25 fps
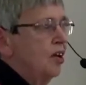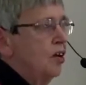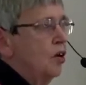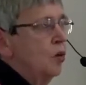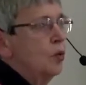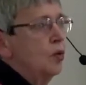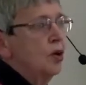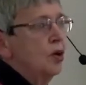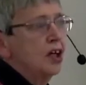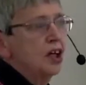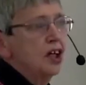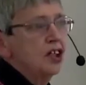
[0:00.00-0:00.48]

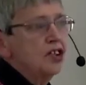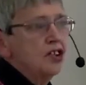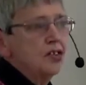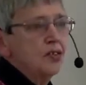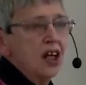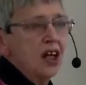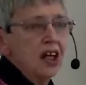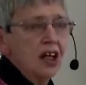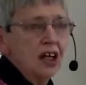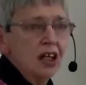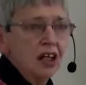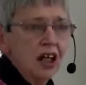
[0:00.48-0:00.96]
We're going to
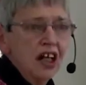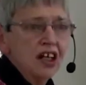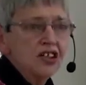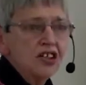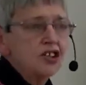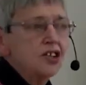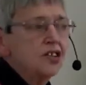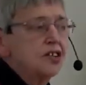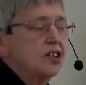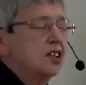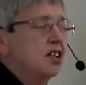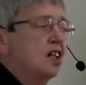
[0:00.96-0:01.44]
hear
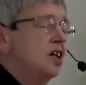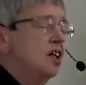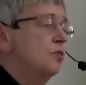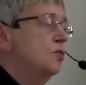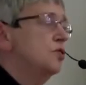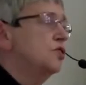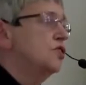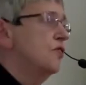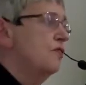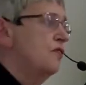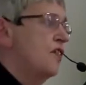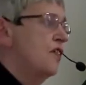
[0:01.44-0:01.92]
later that he
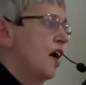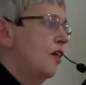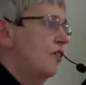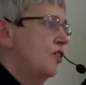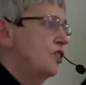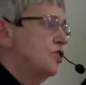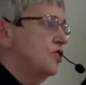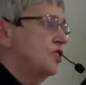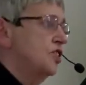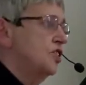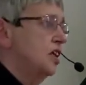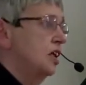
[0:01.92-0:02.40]
was a
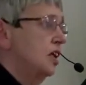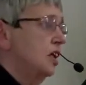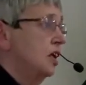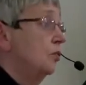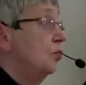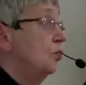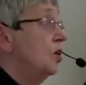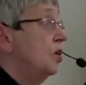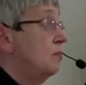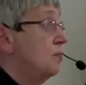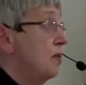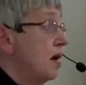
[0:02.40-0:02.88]
Pharisee,
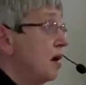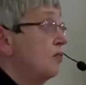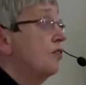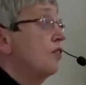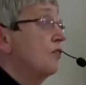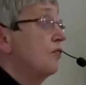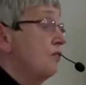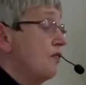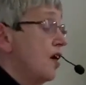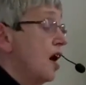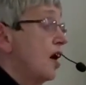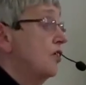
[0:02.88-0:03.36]
and we met
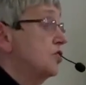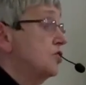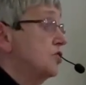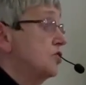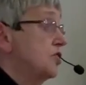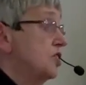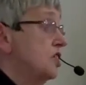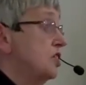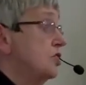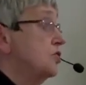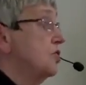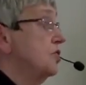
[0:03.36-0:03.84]
the
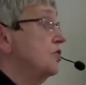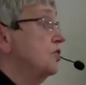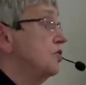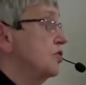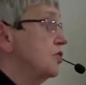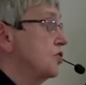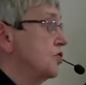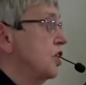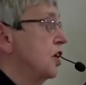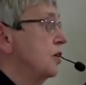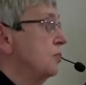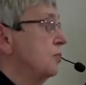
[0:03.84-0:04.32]
Pharisees in the
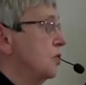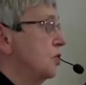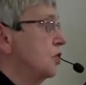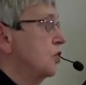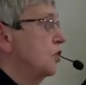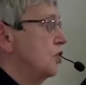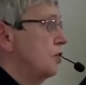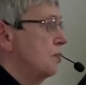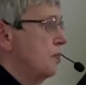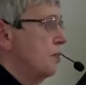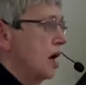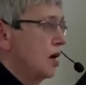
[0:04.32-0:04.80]
Sermon
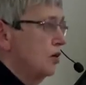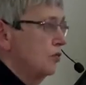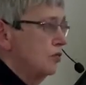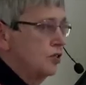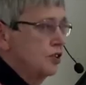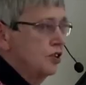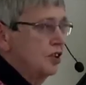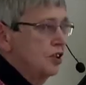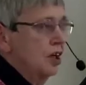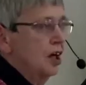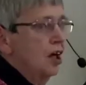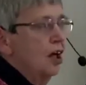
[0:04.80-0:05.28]
on the
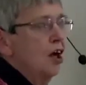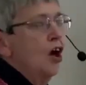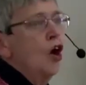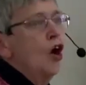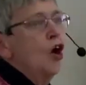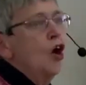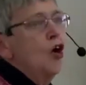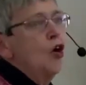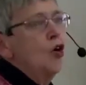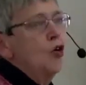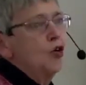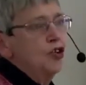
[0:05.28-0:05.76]
Mount,
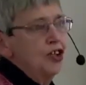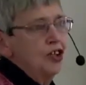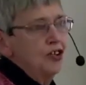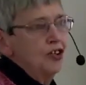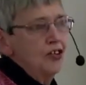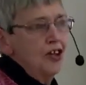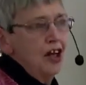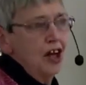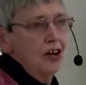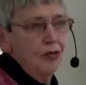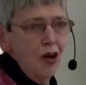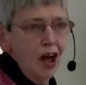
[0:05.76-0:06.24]
who
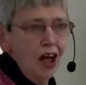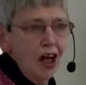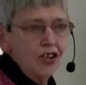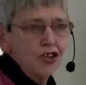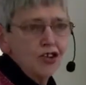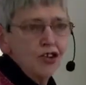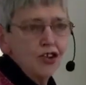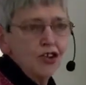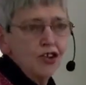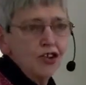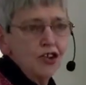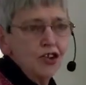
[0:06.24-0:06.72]
did their
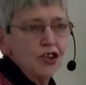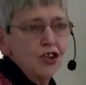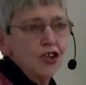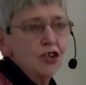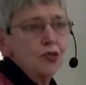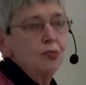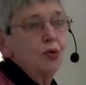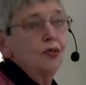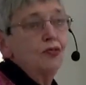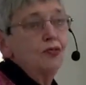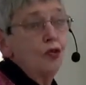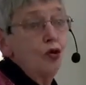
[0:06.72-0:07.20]
righteousness
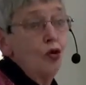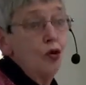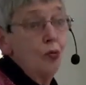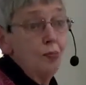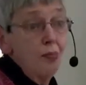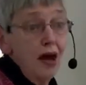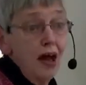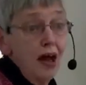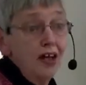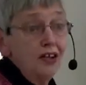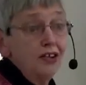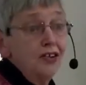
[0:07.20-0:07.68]
before
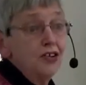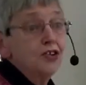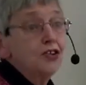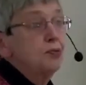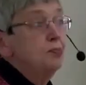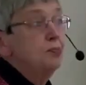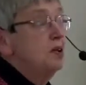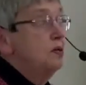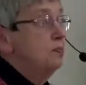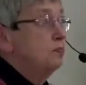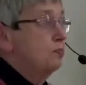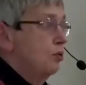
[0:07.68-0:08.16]
men to
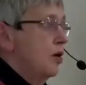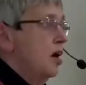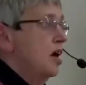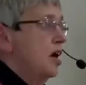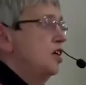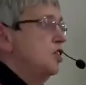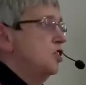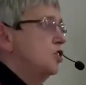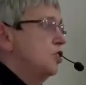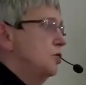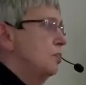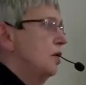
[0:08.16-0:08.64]
be
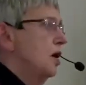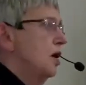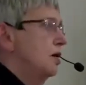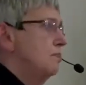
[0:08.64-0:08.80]
praised by